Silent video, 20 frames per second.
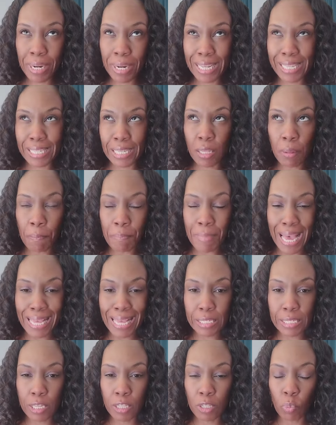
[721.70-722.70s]
is in the
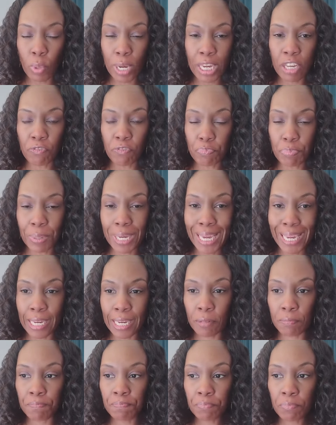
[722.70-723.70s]
masculine way of
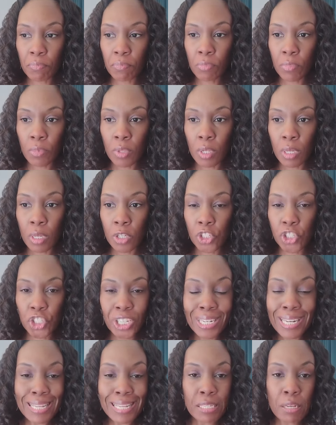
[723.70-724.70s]
being,
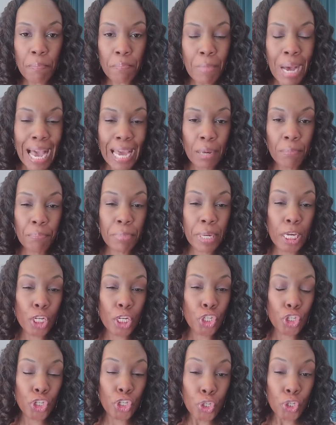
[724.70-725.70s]
she doesn't mind
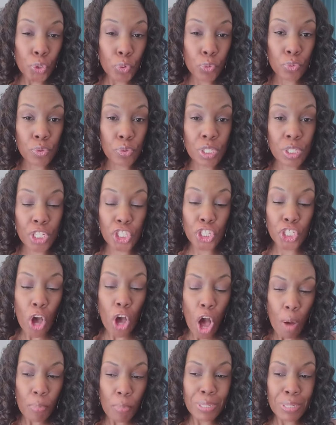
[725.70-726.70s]
being used. She
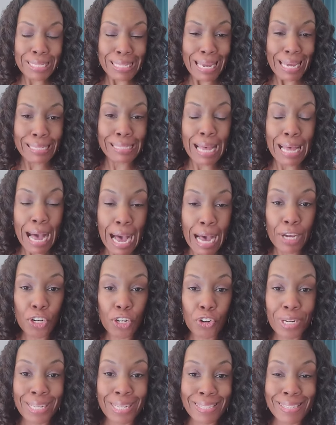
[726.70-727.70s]
almost takes honor
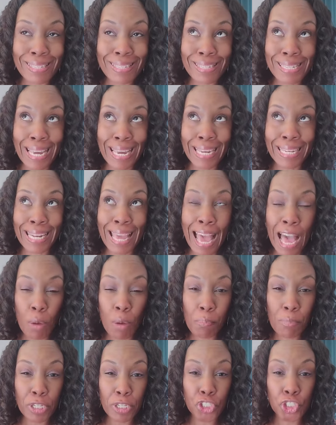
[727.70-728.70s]
in saying how
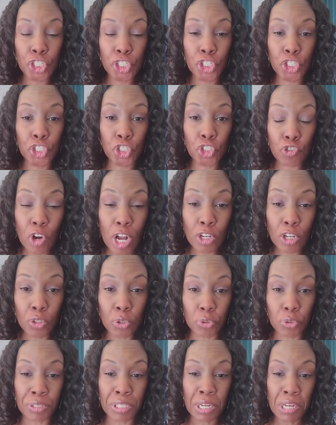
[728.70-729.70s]
much she
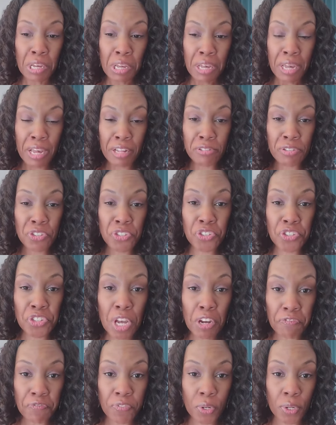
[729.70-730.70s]
struggled and
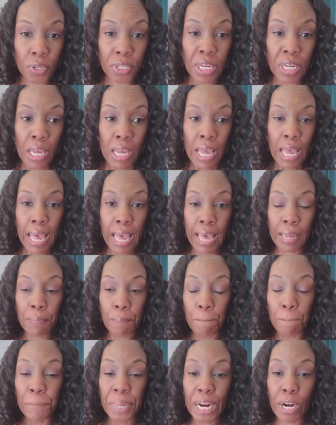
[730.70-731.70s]
suffered
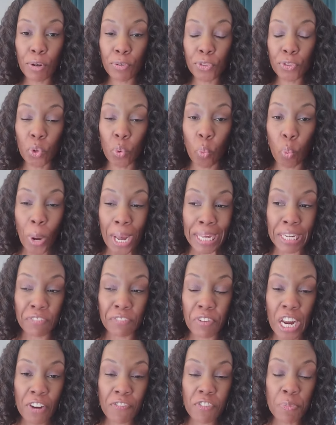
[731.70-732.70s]
and bared the weight of
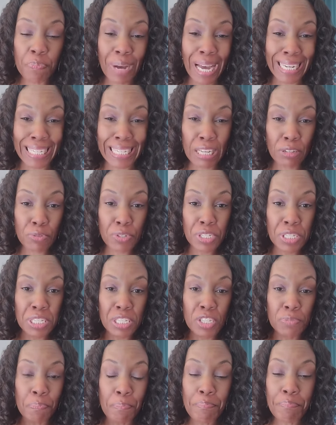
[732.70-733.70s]
everybody
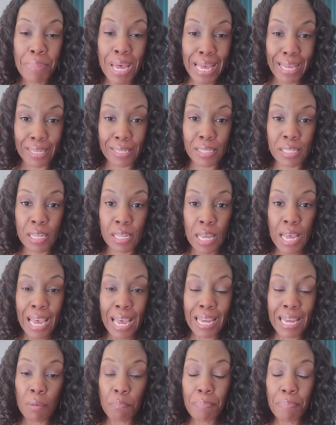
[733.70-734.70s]
else's mess.
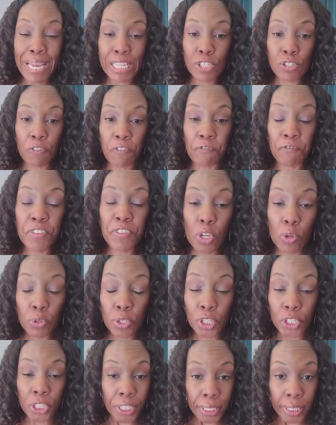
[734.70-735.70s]
And it makes her feel
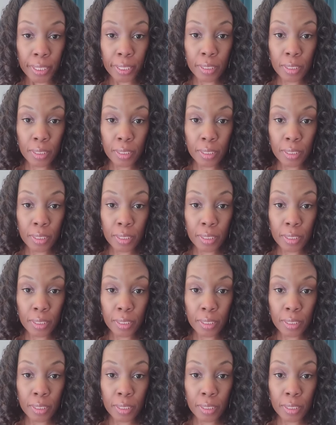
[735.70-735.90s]
good.